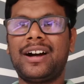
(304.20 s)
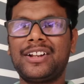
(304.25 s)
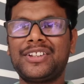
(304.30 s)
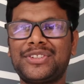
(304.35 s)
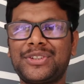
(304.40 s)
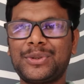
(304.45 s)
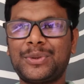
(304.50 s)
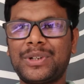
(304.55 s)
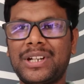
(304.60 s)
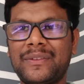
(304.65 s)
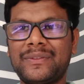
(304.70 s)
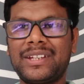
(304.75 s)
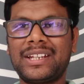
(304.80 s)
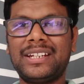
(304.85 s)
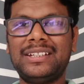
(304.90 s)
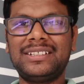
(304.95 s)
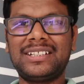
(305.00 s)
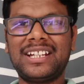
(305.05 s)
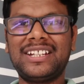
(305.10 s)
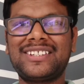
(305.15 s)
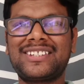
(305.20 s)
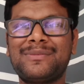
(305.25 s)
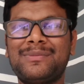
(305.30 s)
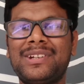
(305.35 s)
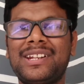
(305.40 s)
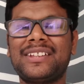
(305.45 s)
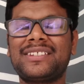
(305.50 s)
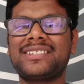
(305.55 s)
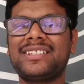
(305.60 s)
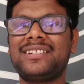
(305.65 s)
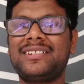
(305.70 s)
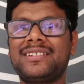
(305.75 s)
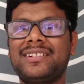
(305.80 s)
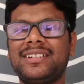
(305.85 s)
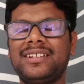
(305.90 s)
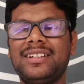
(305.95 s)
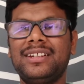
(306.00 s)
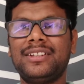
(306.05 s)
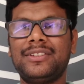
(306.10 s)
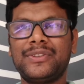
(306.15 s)
also one of the intangible asset
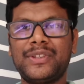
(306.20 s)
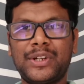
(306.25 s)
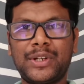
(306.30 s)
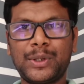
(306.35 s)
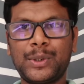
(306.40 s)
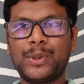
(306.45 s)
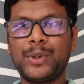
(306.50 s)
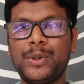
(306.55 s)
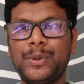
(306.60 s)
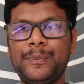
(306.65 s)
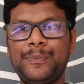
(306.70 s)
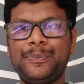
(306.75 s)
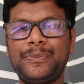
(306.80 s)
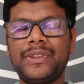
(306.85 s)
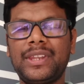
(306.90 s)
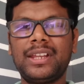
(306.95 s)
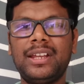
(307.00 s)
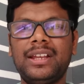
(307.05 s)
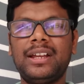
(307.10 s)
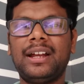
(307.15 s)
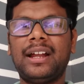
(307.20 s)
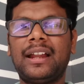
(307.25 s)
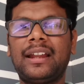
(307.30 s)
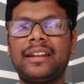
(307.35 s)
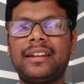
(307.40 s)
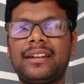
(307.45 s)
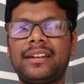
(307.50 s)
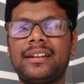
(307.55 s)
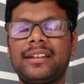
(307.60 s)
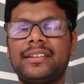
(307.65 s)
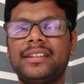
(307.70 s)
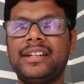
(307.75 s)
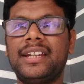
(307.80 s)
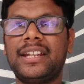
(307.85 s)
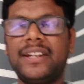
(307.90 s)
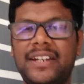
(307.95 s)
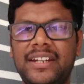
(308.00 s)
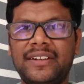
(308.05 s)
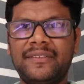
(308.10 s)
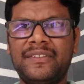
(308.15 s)
that you know, and the
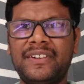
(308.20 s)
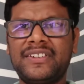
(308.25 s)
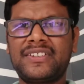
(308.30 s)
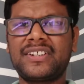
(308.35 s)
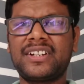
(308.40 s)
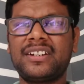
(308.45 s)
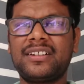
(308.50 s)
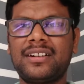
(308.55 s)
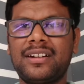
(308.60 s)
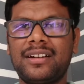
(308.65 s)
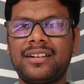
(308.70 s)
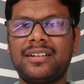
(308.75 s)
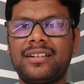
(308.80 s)
definition